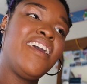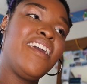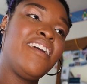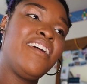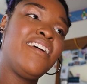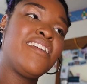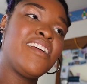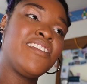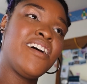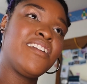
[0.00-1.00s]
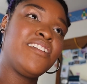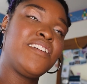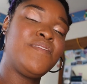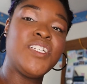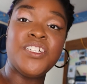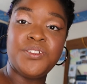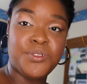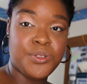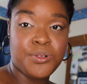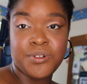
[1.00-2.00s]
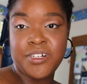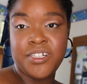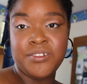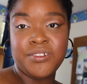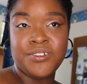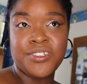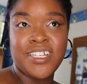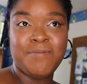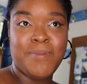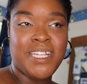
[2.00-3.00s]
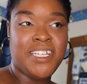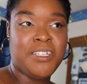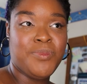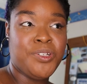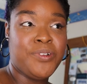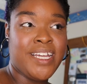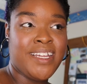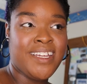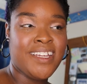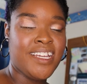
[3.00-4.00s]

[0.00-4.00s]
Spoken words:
and a lot of Nikki tutorials and Manny MUA,